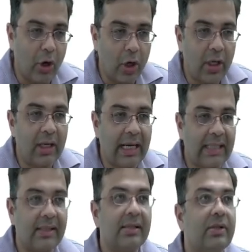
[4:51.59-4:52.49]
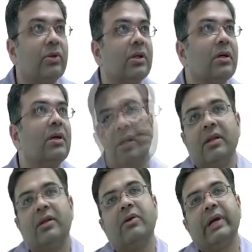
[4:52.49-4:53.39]
organ lacks a serosa
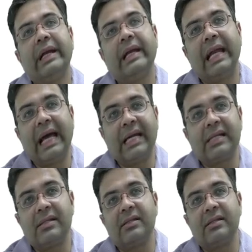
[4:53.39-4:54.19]
so it lacks